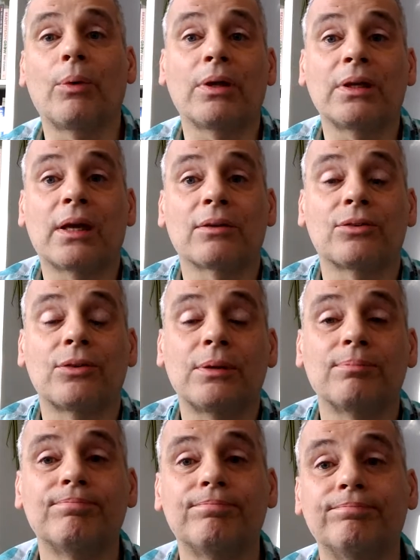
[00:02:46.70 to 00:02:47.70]

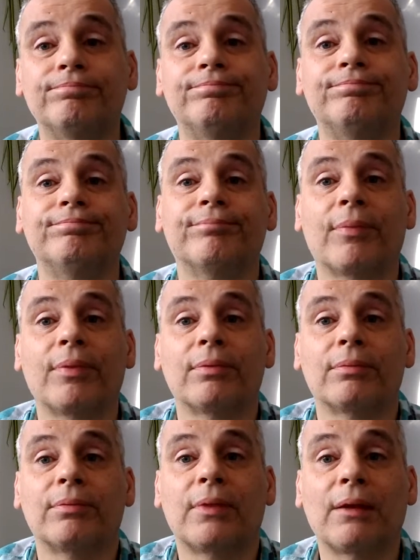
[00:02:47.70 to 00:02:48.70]

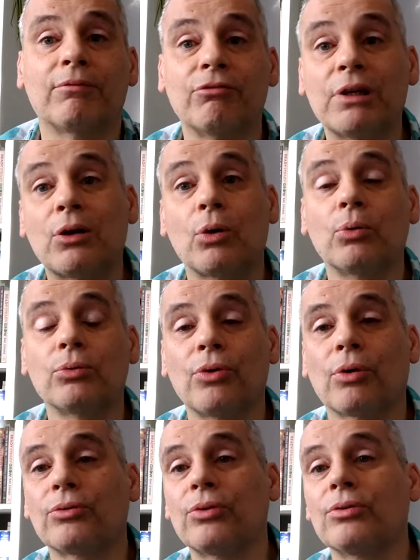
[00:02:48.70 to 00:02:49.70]
They've recalled
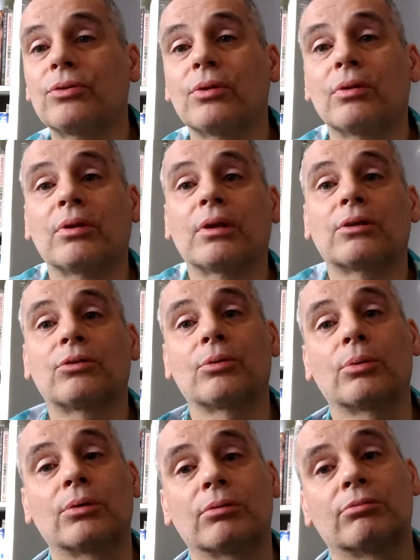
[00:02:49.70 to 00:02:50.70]
doctors that
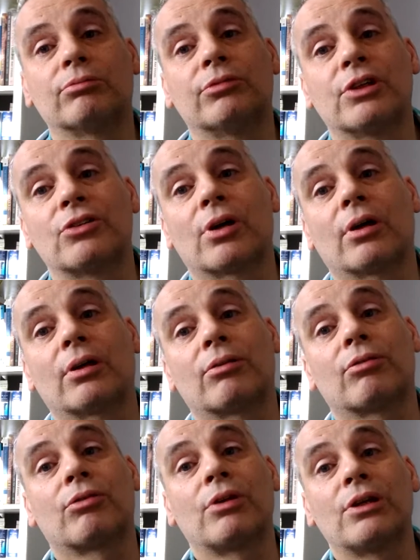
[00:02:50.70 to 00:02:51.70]
were
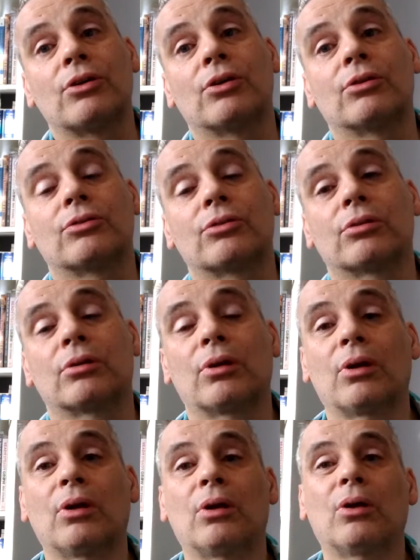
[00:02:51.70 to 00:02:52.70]
retired 3 years
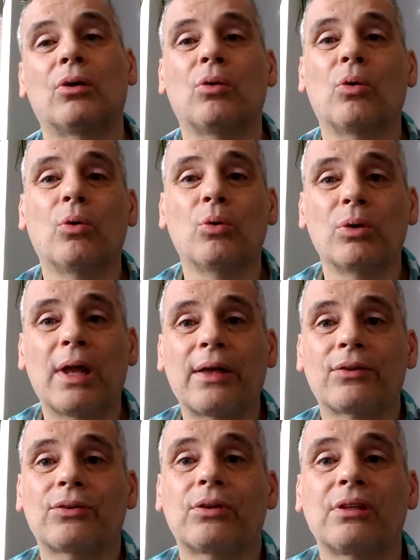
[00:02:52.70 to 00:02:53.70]
or
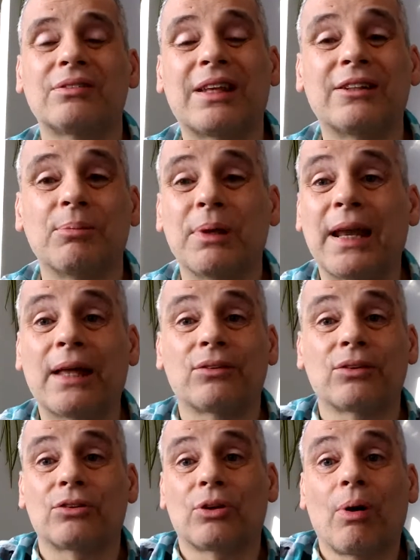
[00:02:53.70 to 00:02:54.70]
less. They sent them a
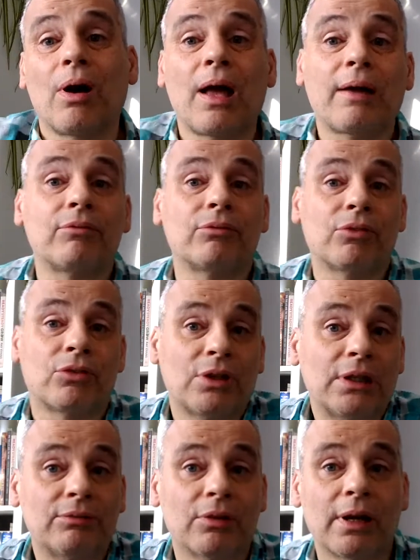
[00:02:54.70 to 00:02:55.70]
letter, so I haven't
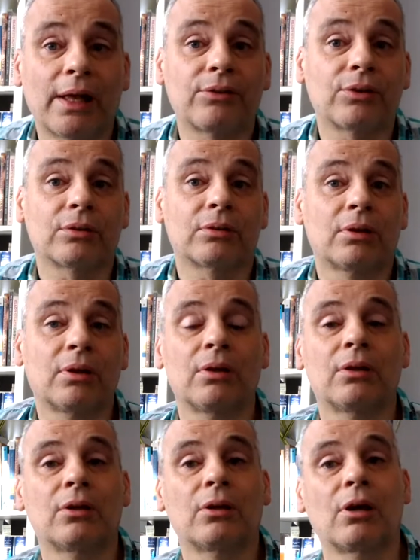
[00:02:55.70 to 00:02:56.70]
received a letter
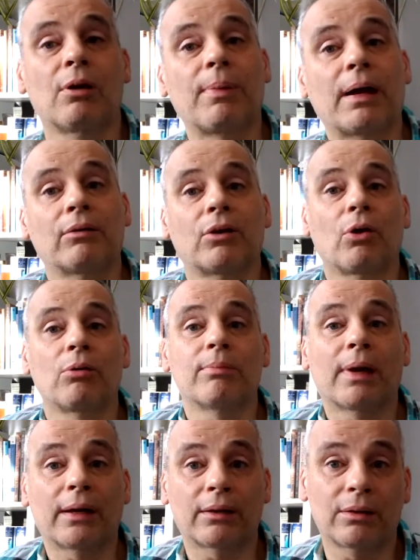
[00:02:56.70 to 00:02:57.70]
about going
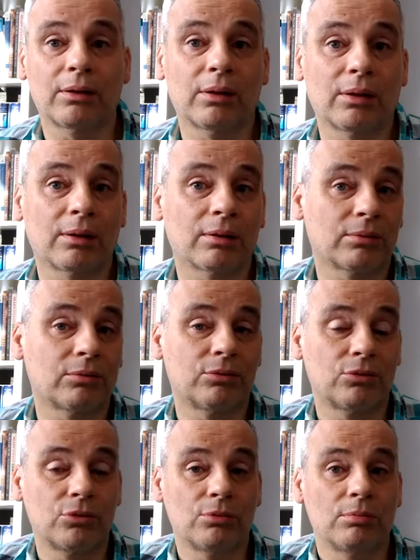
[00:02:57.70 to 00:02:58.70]
back
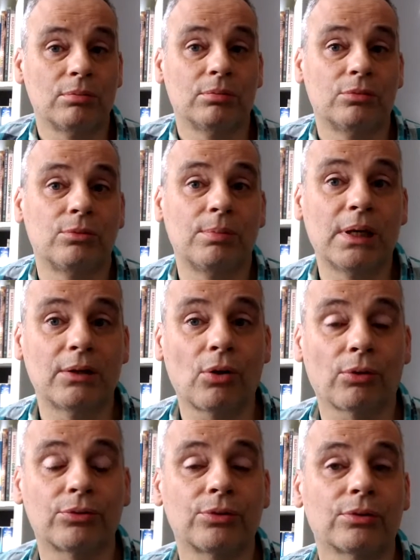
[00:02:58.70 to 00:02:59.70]
to be a
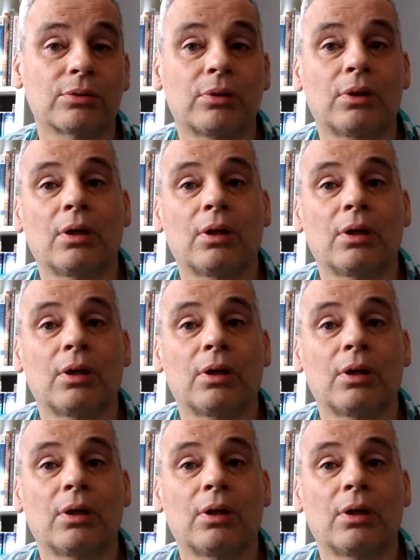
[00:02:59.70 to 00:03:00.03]
doctor.